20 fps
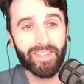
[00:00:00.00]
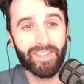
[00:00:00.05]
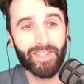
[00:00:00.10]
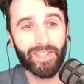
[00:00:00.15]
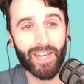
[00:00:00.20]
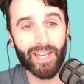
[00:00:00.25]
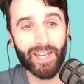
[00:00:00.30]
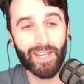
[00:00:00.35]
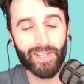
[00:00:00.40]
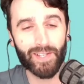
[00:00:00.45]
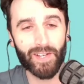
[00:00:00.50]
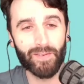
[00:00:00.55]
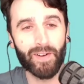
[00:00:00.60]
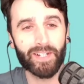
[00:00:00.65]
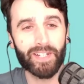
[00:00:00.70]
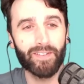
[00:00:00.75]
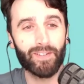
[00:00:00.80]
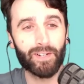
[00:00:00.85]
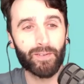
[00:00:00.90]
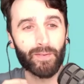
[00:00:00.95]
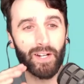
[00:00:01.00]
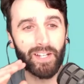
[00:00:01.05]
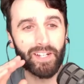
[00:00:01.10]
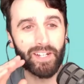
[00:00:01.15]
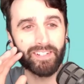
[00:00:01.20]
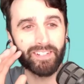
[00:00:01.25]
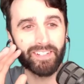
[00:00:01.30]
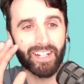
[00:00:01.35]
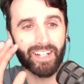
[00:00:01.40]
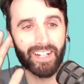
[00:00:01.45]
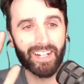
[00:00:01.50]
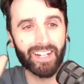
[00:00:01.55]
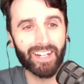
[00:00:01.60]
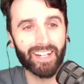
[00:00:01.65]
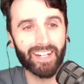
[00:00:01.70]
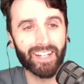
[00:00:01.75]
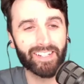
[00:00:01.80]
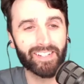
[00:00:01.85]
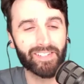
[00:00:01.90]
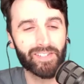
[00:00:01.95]
Thank you so much, everyone.
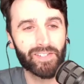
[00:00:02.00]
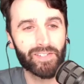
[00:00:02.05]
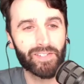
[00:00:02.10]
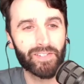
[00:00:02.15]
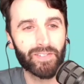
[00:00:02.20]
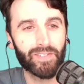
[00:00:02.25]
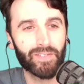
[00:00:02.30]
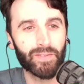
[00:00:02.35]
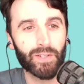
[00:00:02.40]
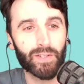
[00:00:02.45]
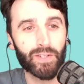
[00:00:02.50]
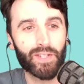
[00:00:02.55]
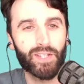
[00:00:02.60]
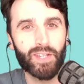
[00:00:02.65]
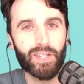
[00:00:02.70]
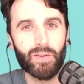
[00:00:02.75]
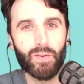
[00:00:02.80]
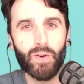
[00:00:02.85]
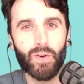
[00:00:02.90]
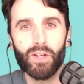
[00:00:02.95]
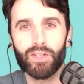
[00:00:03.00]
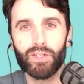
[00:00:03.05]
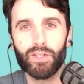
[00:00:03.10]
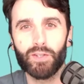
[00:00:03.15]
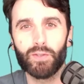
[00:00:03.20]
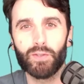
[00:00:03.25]
And we'll see you all soon,